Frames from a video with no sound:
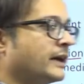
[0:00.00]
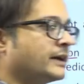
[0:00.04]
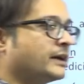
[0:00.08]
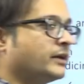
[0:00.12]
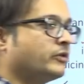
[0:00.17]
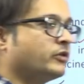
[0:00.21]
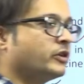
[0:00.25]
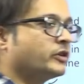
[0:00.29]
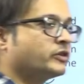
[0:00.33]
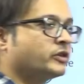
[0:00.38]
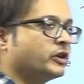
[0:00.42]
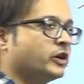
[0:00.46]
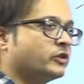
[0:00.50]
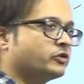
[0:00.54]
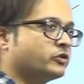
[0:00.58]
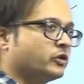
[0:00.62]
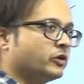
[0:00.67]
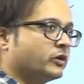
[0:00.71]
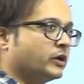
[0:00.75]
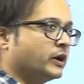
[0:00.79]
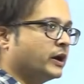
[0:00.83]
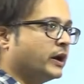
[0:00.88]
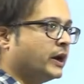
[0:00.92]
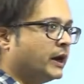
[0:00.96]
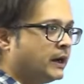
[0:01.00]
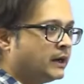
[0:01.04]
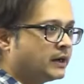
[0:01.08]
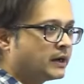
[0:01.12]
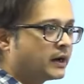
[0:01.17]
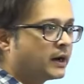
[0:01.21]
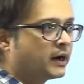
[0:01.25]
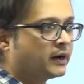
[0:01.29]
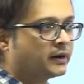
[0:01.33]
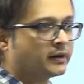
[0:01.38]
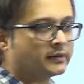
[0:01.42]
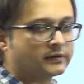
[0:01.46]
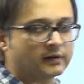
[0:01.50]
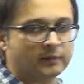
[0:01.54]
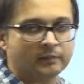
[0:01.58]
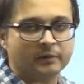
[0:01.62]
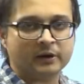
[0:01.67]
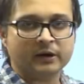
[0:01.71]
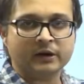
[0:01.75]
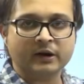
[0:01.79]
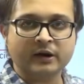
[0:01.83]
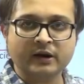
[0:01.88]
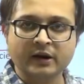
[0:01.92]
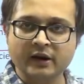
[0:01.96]
research or
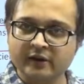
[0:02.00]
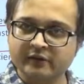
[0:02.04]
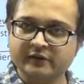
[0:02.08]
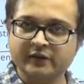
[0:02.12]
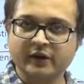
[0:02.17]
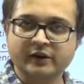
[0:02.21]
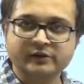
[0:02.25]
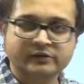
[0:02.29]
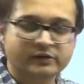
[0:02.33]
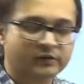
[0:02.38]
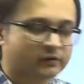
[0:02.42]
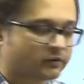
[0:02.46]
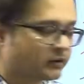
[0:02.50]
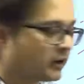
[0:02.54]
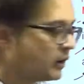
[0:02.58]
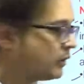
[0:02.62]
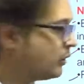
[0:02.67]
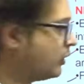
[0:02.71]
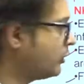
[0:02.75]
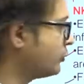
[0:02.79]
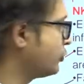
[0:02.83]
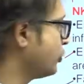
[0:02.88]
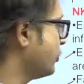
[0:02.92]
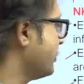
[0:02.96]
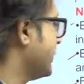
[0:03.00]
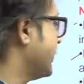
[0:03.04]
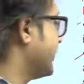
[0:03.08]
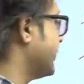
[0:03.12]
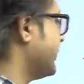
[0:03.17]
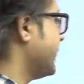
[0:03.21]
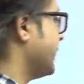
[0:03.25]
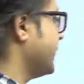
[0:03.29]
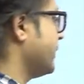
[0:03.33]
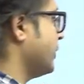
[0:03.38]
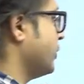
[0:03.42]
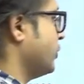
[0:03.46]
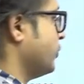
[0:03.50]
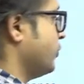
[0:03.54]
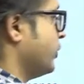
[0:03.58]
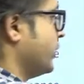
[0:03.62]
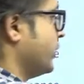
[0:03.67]
intradisciplinary researches can also be created over here